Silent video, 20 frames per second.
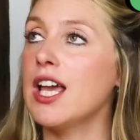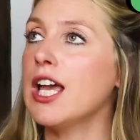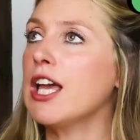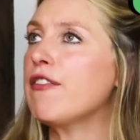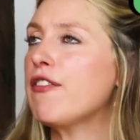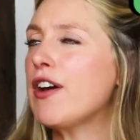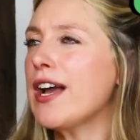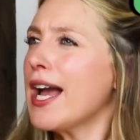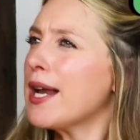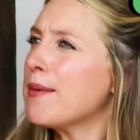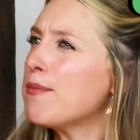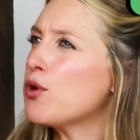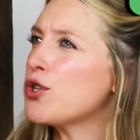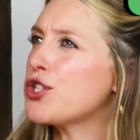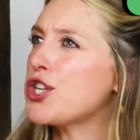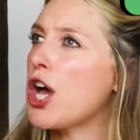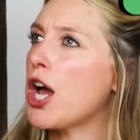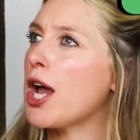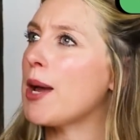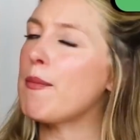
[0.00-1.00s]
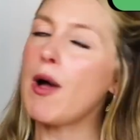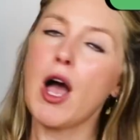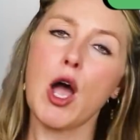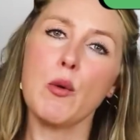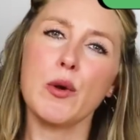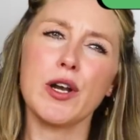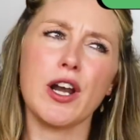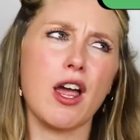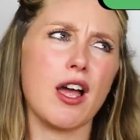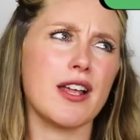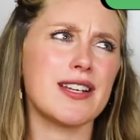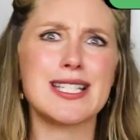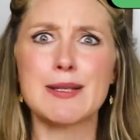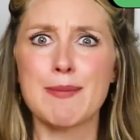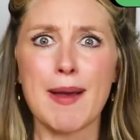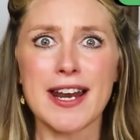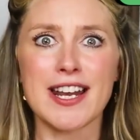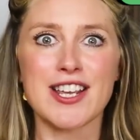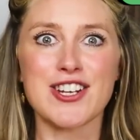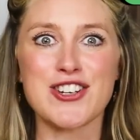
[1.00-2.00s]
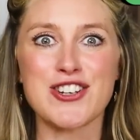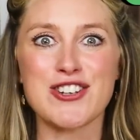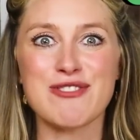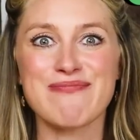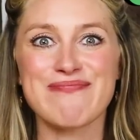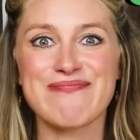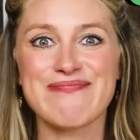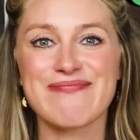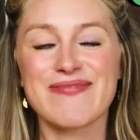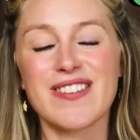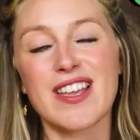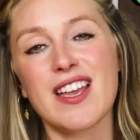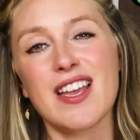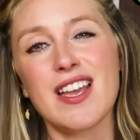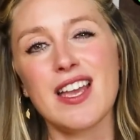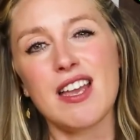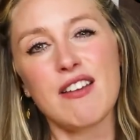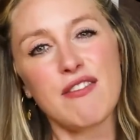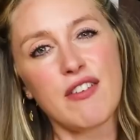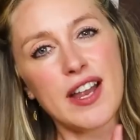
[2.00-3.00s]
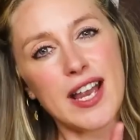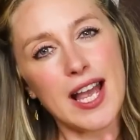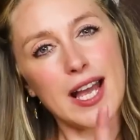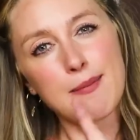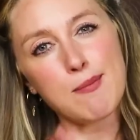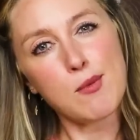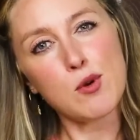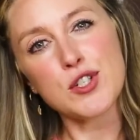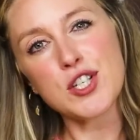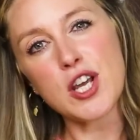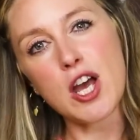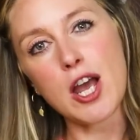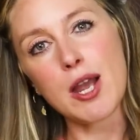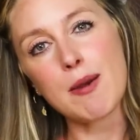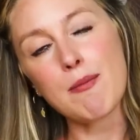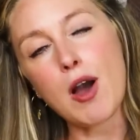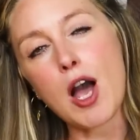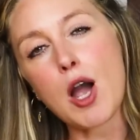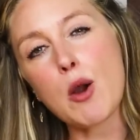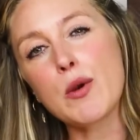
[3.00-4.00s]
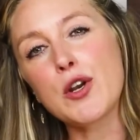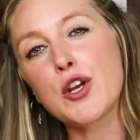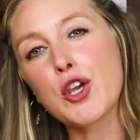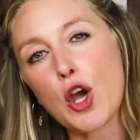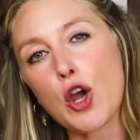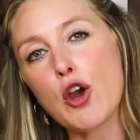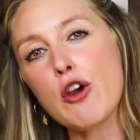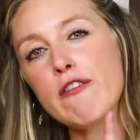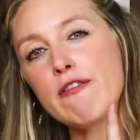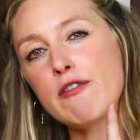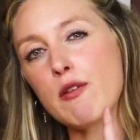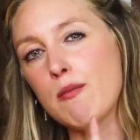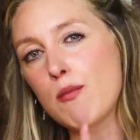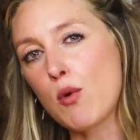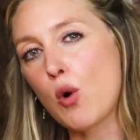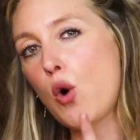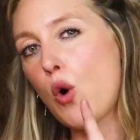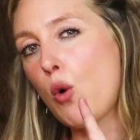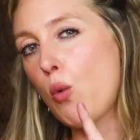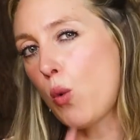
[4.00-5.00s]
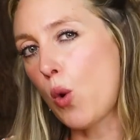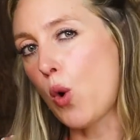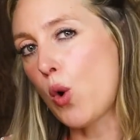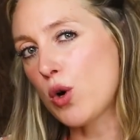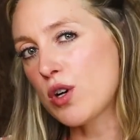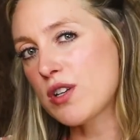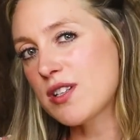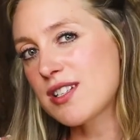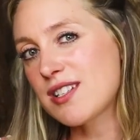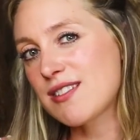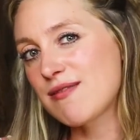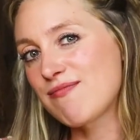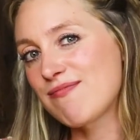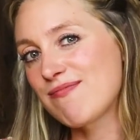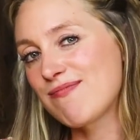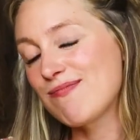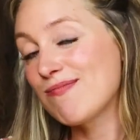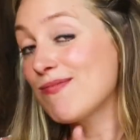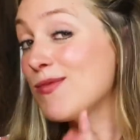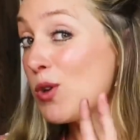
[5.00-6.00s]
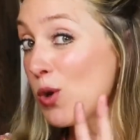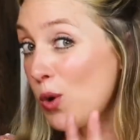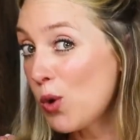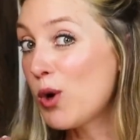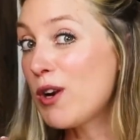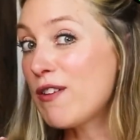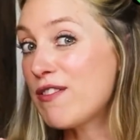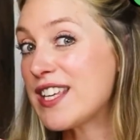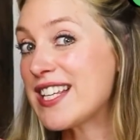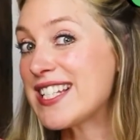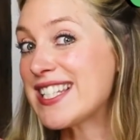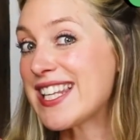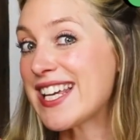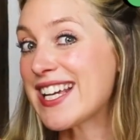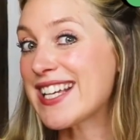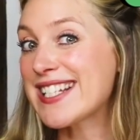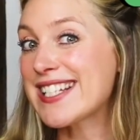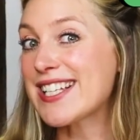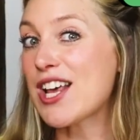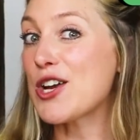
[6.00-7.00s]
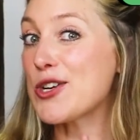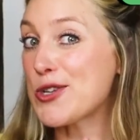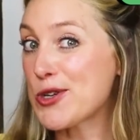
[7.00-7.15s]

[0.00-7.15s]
If I had more time, I would learn Spanish. If I had more time, I would go for more walks. All of these things are